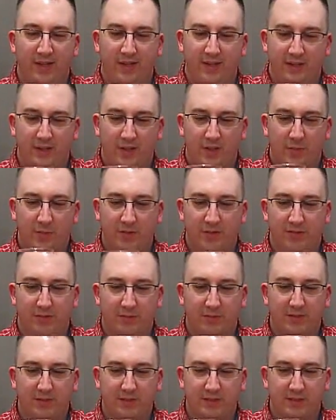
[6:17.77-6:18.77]
That could be
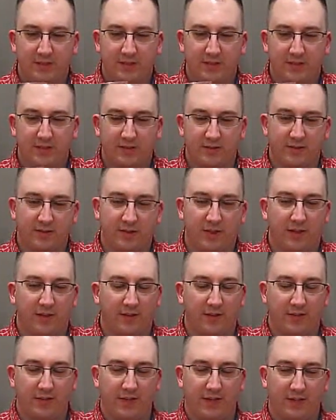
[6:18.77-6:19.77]
from the yeast kind of
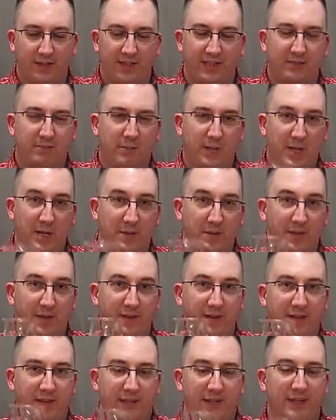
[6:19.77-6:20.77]
settling at the bottom of the
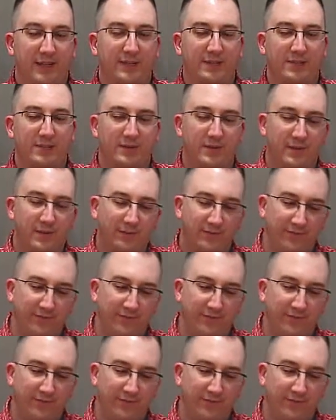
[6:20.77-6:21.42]
glass.